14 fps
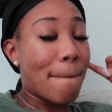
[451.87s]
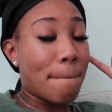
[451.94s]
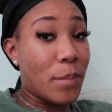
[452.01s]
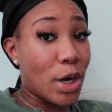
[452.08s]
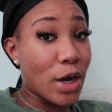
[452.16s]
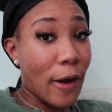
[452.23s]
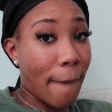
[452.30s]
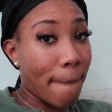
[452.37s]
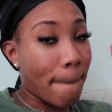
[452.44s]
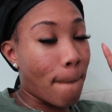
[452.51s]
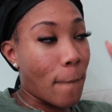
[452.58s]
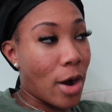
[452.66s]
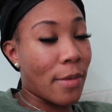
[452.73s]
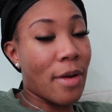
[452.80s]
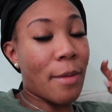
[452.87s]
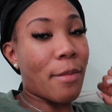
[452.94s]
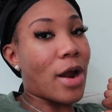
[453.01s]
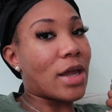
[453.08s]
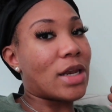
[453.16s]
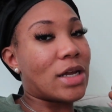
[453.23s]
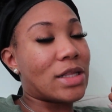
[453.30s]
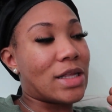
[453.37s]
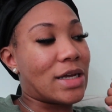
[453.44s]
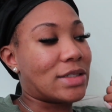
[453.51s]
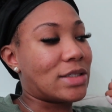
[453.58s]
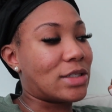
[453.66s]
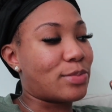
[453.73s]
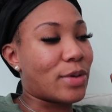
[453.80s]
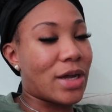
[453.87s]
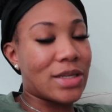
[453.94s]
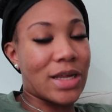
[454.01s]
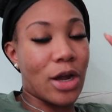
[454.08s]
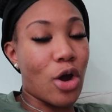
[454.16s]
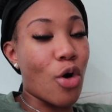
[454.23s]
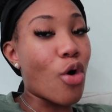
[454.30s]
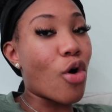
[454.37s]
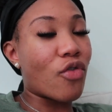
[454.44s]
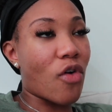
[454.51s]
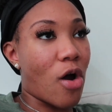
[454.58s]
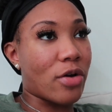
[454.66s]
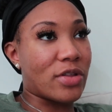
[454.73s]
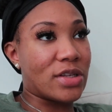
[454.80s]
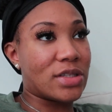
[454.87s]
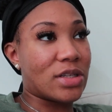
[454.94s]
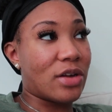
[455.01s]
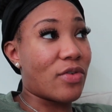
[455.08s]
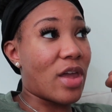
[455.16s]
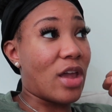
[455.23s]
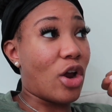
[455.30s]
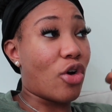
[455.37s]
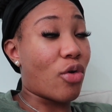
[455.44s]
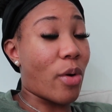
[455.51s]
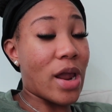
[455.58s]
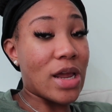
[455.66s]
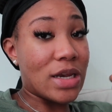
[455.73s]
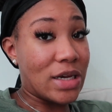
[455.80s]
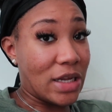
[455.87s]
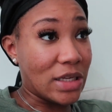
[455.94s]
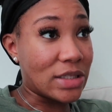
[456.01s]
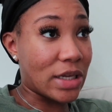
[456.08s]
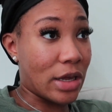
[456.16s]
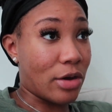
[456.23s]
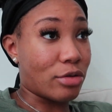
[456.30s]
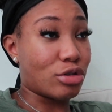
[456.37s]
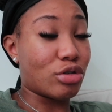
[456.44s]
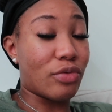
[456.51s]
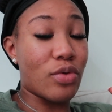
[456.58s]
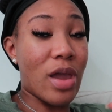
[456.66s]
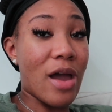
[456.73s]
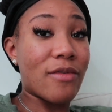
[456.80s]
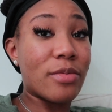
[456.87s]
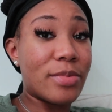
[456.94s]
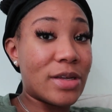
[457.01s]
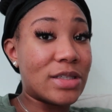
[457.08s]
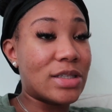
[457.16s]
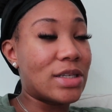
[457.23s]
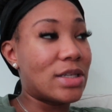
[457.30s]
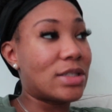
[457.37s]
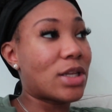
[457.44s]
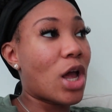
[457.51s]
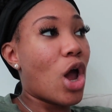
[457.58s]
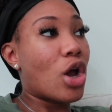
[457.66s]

book one of my marketing classes, because I go over all this stuff in great detail. So if you have a business,